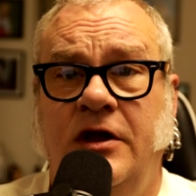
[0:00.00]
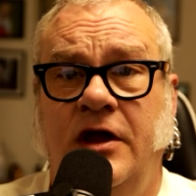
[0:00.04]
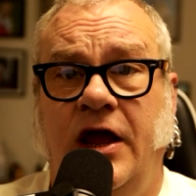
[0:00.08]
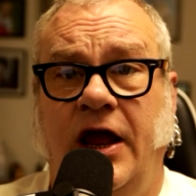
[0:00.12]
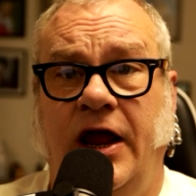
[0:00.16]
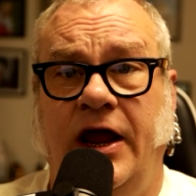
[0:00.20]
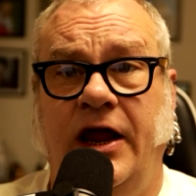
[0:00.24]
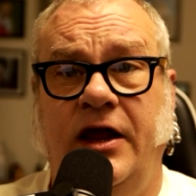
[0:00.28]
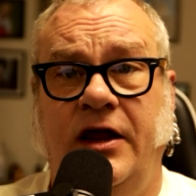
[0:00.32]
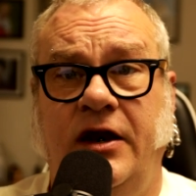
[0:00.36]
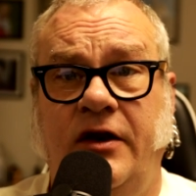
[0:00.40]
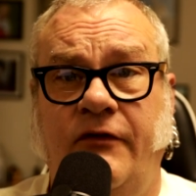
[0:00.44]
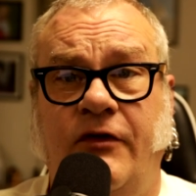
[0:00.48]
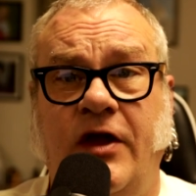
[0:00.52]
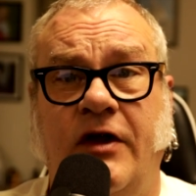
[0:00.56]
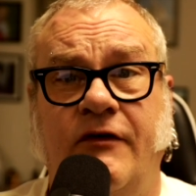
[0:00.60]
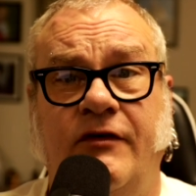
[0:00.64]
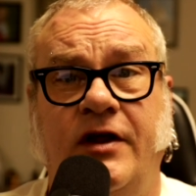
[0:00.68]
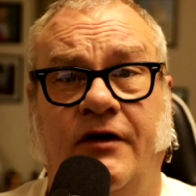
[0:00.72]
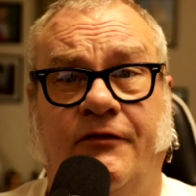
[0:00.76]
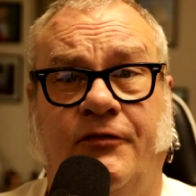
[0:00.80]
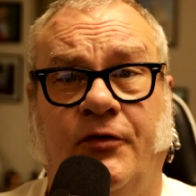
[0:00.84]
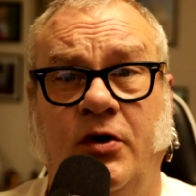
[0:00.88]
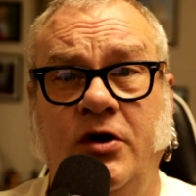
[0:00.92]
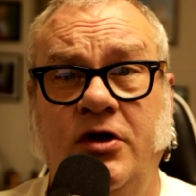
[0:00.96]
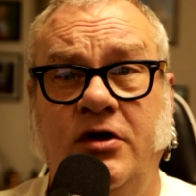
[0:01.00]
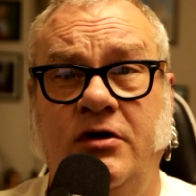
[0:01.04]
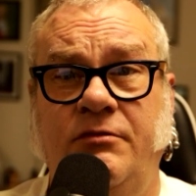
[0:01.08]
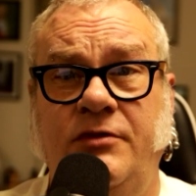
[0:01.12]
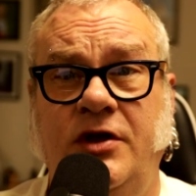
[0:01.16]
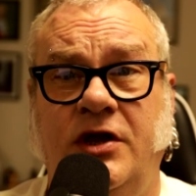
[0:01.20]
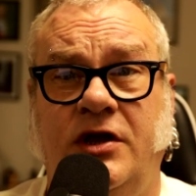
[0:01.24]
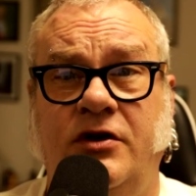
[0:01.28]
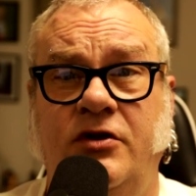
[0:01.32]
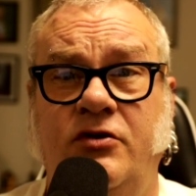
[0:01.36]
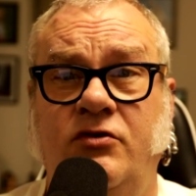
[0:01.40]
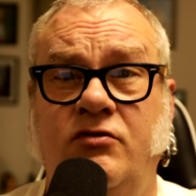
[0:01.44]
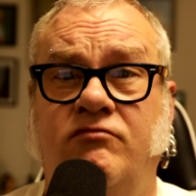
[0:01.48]
And if you have enough room, you
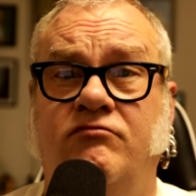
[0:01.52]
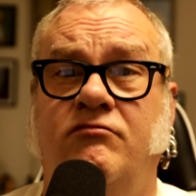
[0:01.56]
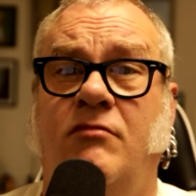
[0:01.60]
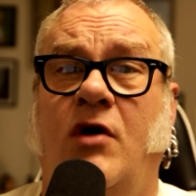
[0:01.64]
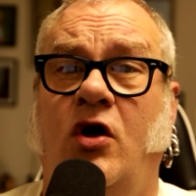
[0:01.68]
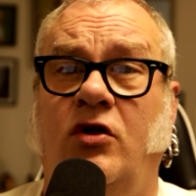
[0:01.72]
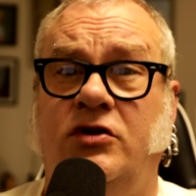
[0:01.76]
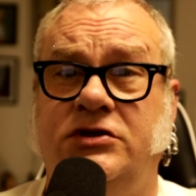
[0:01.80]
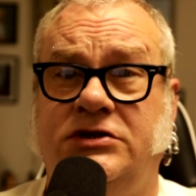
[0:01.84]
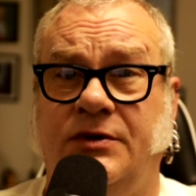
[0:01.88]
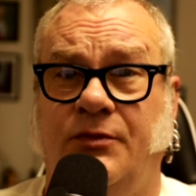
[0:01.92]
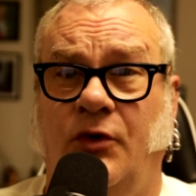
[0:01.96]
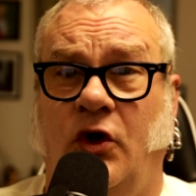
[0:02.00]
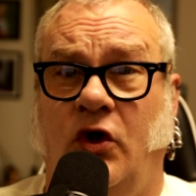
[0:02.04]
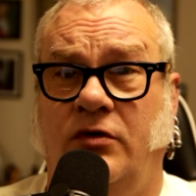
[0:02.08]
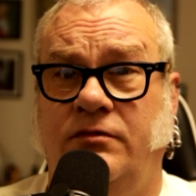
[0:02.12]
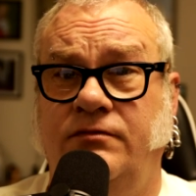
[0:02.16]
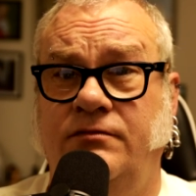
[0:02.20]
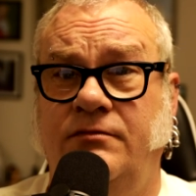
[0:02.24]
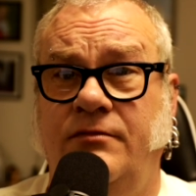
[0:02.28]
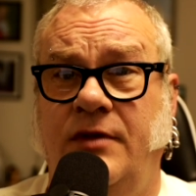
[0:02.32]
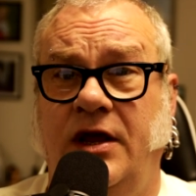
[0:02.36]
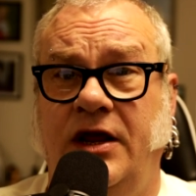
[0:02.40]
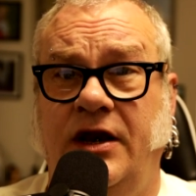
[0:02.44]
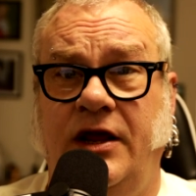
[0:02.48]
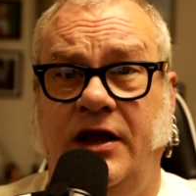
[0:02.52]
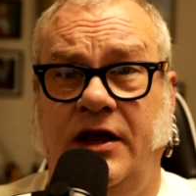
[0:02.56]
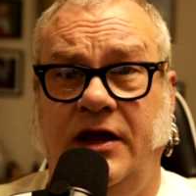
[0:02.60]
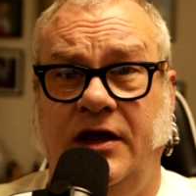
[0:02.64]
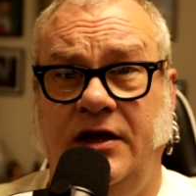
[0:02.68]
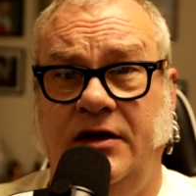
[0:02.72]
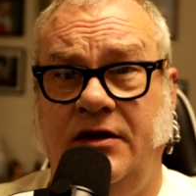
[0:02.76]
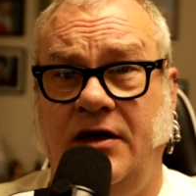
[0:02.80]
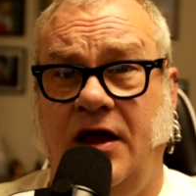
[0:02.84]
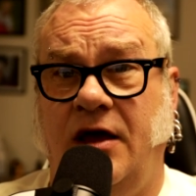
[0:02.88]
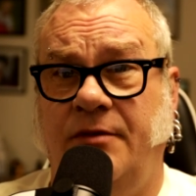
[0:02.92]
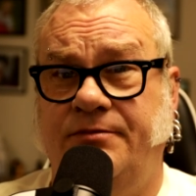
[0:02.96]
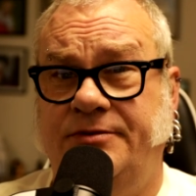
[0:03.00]
can do multiple,
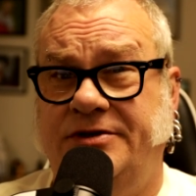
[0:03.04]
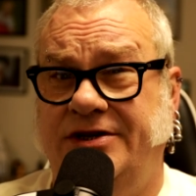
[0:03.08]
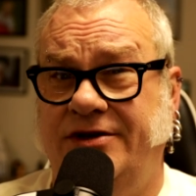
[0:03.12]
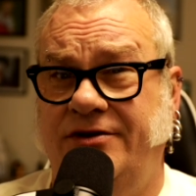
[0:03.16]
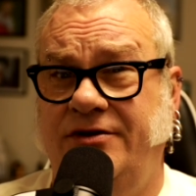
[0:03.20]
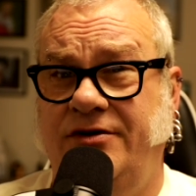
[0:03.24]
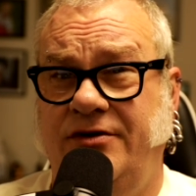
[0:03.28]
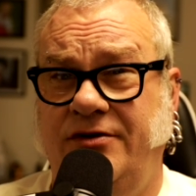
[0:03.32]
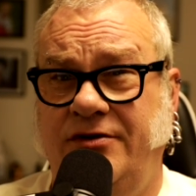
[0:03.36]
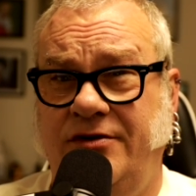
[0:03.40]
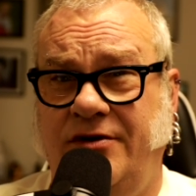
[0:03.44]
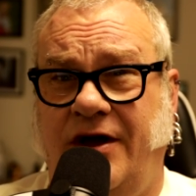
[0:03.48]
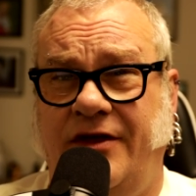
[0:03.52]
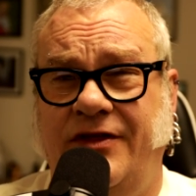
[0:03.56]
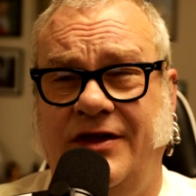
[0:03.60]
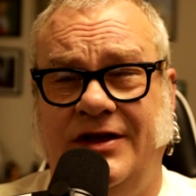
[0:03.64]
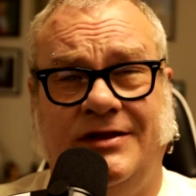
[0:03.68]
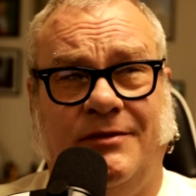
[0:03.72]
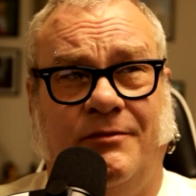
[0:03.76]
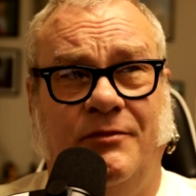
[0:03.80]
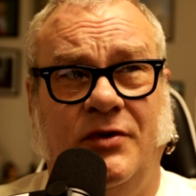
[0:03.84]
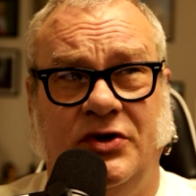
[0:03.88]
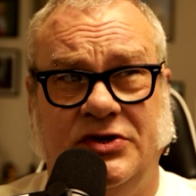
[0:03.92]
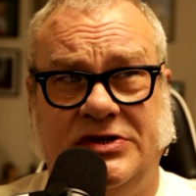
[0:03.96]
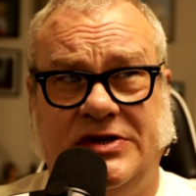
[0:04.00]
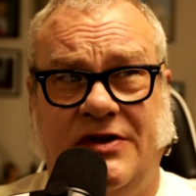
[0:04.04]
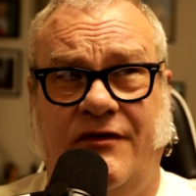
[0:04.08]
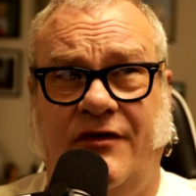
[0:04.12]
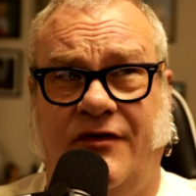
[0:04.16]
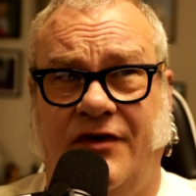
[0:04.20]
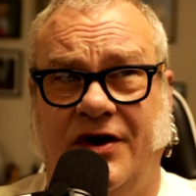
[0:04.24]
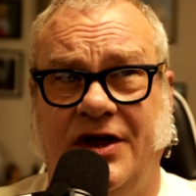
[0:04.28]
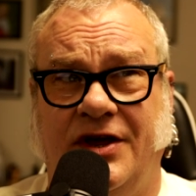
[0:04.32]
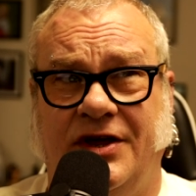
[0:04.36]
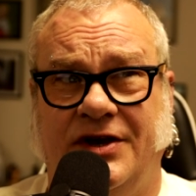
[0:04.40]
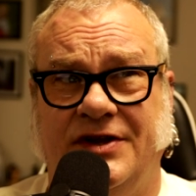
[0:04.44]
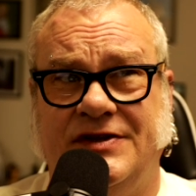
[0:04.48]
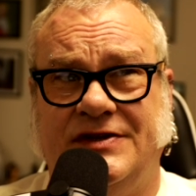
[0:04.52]
meaning up to, I think the most I've ever
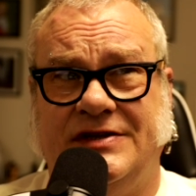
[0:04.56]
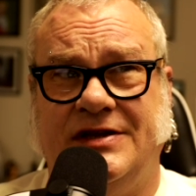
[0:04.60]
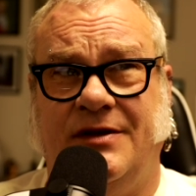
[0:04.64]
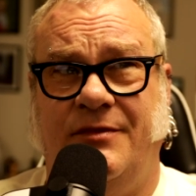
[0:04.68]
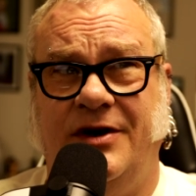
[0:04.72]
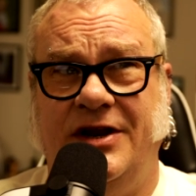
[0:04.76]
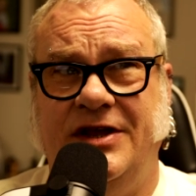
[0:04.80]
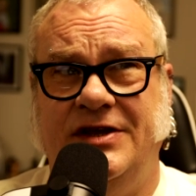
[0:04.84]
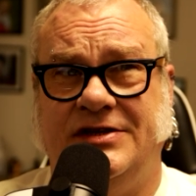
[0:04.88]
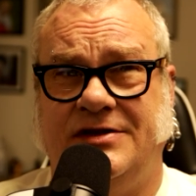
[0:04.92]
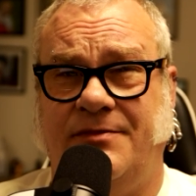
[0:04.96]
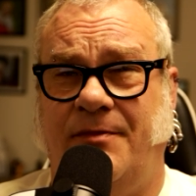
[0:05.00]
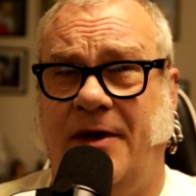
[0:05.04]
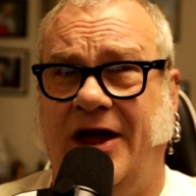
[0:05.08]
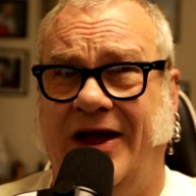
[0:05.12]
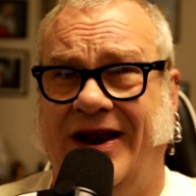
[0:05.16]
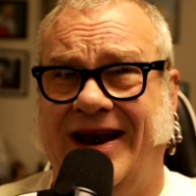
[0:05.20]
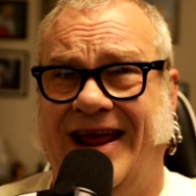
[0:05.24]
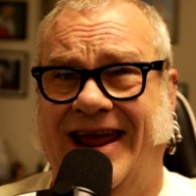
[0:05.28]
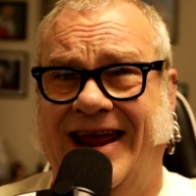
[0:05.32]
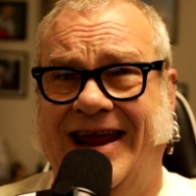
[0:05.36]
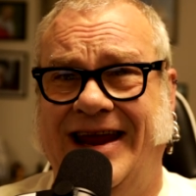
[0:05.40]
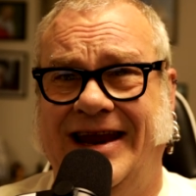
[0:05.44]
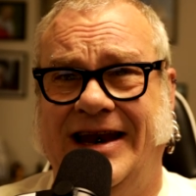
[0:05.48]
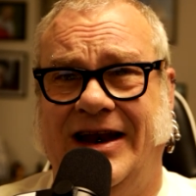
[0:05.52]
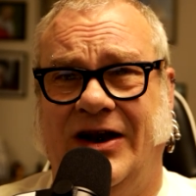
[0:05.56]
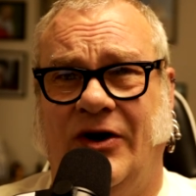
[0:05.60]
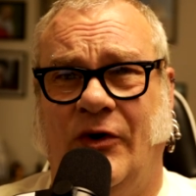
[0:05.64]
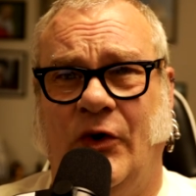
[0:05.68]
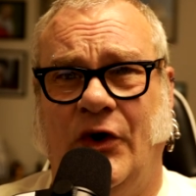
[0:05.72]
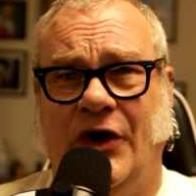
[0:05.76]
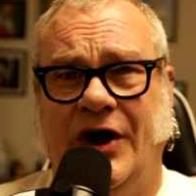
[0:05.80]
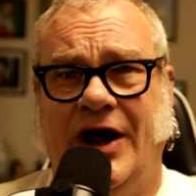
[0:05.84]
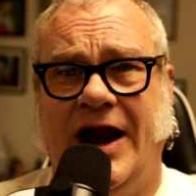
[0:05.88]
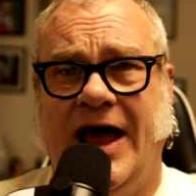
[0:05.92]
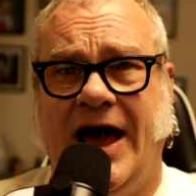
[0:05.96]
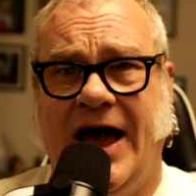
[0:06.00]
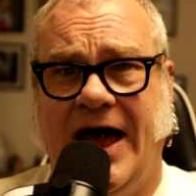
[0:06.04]
done on somebody is about eight or
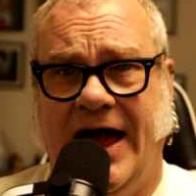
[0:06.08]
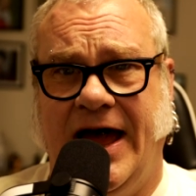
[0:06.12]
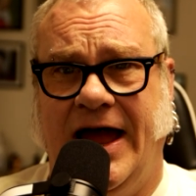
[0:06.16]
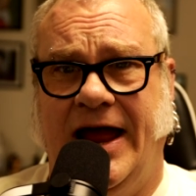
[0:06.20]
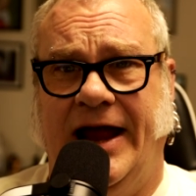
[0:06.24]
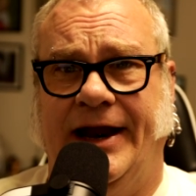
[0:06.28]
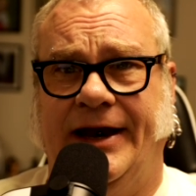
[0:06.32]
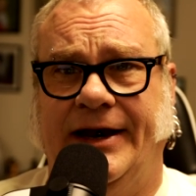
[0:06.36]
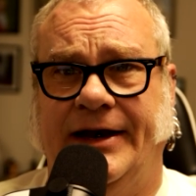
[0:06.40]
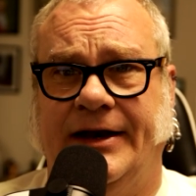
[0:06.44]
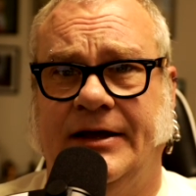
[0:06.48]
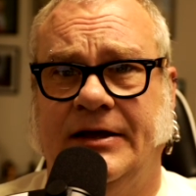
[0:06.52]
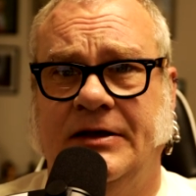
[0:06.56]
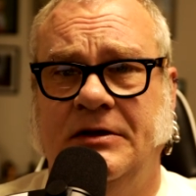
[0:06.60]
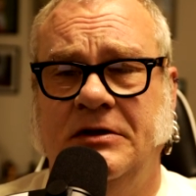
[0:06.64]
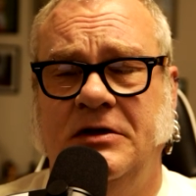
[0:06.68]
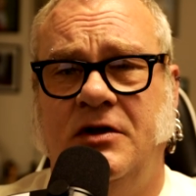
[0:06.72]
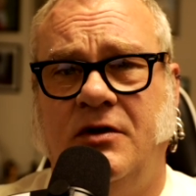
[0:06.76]
nine.